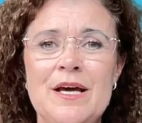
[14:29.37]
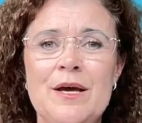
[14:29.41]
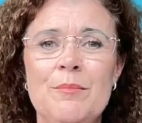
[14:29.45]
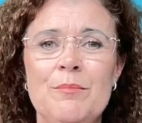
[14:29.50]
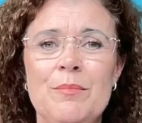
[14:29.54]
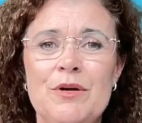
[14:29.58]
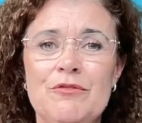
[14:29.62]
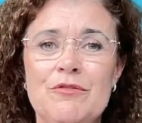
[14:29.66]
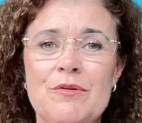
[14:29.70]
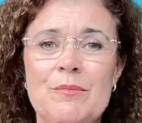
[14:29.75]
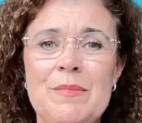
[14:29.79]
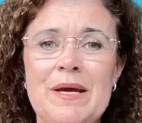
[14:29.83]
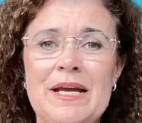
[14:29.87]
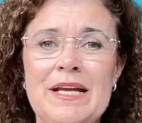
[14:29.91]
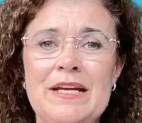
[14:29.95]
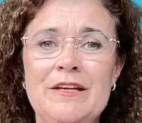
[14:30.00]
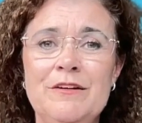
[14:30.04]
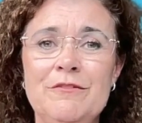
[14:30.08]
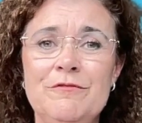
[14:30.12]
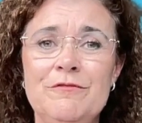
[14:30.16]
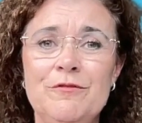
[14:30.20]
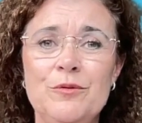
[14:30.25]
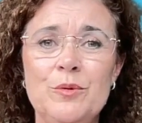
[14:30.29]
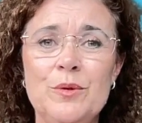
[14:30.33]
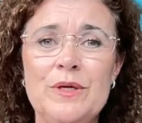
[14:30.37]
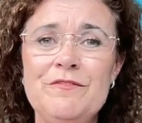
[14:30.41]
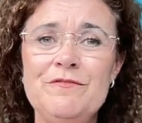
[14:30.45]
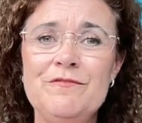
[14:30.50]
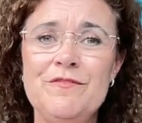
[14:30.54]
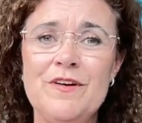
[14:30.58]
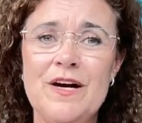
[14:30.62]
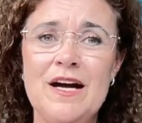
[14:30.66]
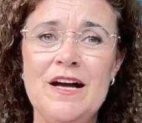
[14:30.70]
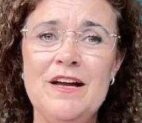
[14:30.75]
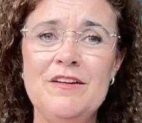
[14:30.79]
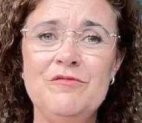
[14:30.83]
but remaining
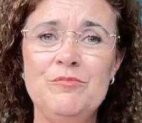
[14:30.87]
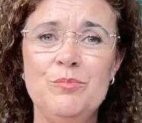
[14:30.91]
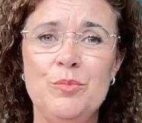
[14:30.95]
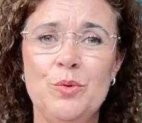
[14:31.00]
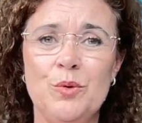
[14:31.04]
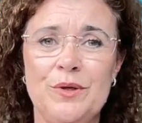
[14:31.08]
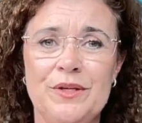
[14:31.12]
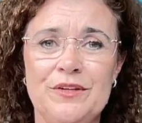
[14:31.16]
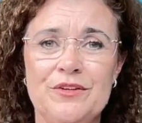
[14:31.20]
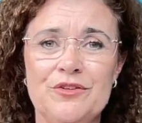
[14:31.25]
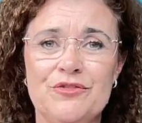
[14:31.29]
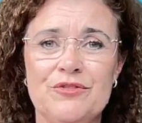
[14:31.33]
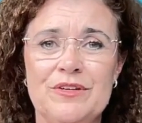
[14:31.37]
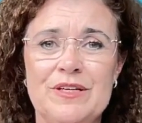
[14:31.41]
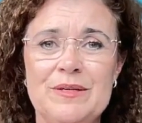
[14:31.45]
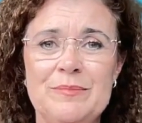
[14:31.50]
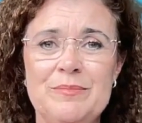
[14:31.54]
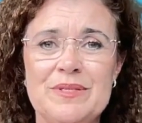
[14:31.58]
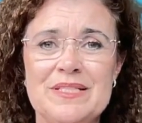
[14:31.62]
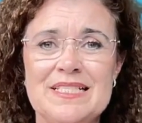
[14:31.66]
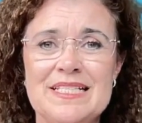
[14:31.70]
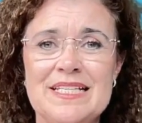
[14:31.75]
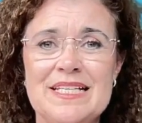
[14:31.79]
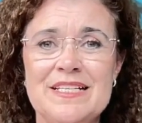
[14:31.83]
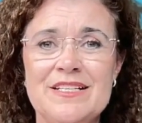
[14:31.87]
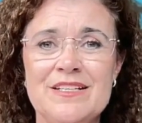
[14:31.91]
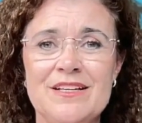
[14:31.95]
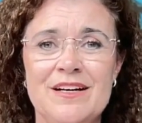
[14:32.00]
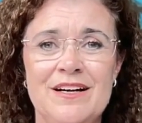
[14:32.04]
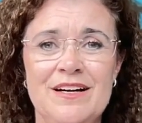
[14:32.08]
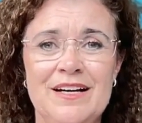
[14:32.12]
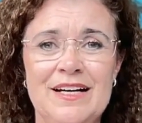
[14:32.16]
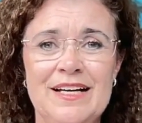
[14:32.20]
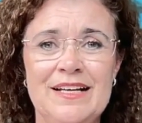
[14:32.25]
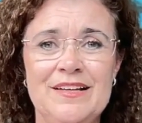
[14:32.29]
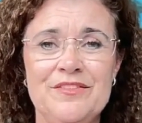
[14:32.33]
45.3%
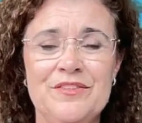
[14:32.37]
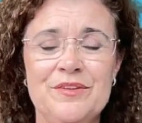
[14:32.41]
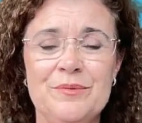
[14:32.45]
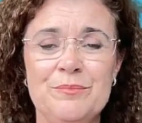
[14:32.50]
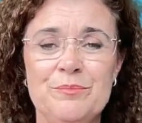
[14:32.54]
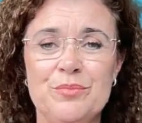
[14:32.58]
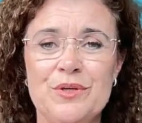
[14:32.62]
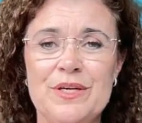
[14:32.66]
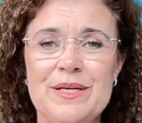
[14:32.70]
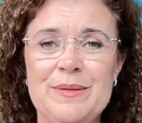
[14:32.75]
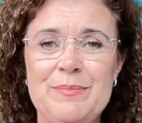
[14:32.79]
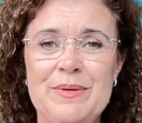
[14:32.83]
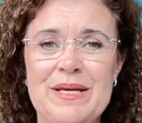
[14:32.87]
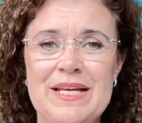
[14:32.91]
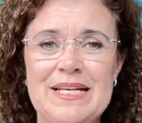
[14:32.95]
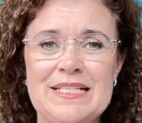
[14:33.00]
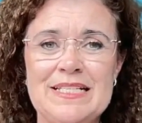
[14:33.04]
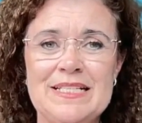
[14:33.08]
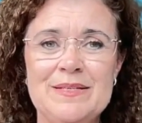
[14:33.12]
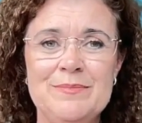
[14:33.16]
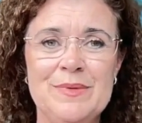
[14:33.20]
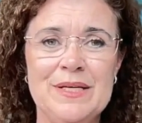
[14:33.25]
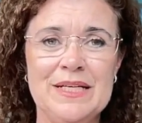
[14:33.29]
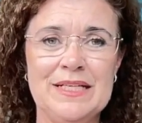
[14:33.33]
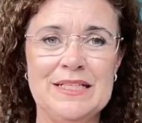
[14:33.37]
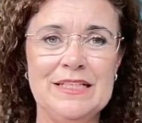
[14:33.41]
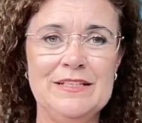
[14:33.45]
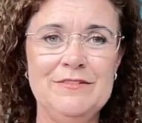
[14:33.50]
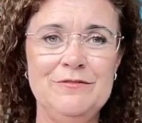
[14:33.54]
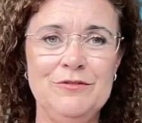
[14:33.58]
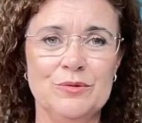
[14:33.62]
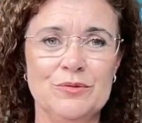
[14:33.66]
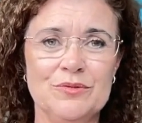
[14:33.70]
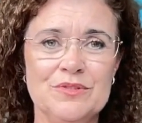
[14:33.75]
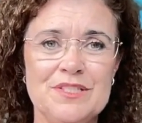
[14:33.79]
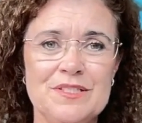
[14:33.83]
higher than pre-pandemic
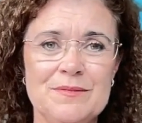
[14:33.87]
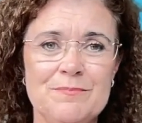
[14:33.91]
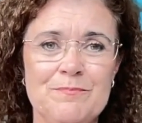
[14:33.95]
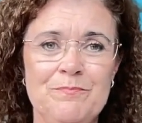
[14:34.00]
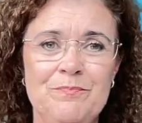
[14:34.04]
levels.